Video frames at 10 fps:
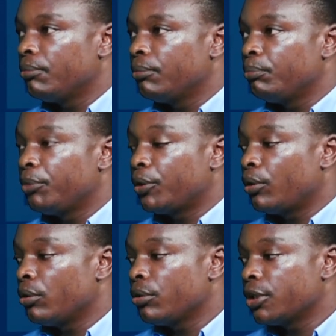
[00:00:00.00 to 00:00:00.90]

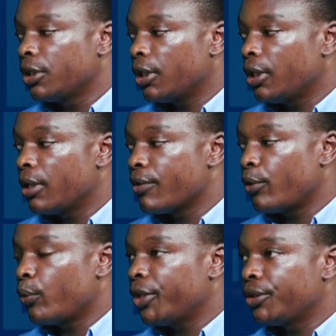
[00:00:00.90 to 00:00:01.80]
because
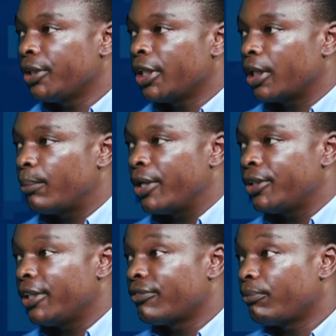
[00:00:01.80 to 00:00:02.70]
though we're talking about
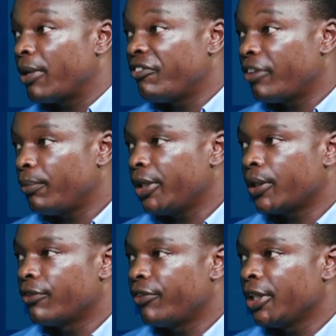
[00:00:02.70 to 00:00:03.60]
the family
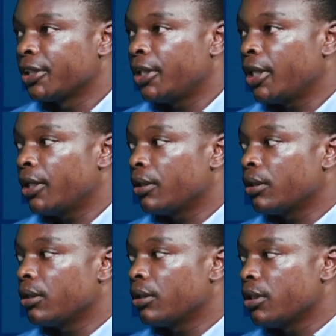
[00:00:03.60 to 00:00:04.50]
conflicts, there are
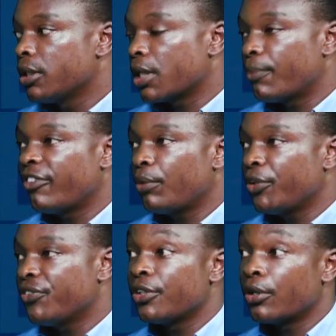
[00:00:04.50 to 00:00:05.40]
some
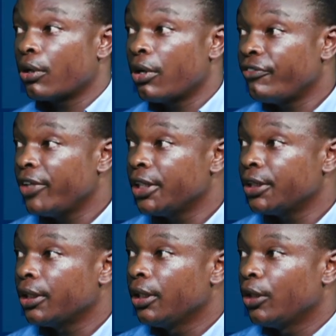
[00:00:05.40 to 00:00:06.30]
families with no
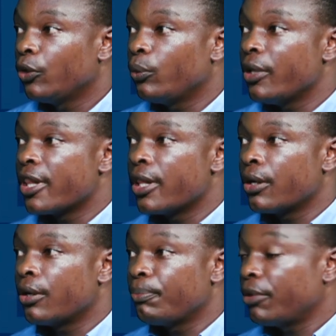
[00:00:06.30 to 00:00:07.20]
conflicts, with
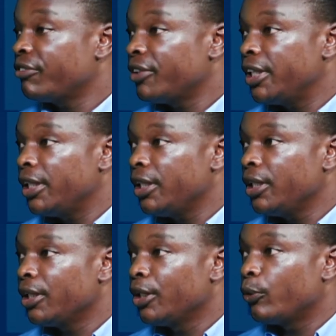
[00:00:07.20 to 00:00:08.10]
no
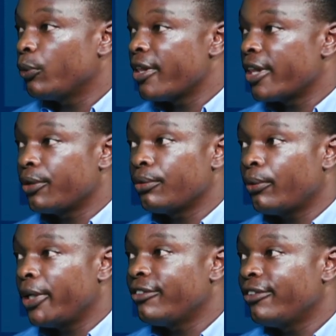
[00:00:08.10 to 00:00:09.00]
poverty, with a good
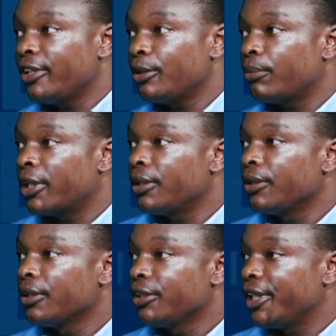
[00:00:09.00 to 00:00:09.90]
welfare,
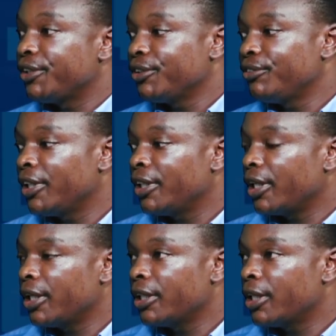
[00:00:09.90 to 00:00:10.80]
but their children
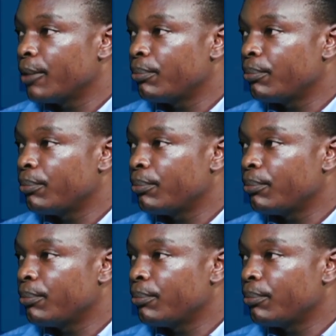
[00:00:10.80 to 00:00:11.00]
end up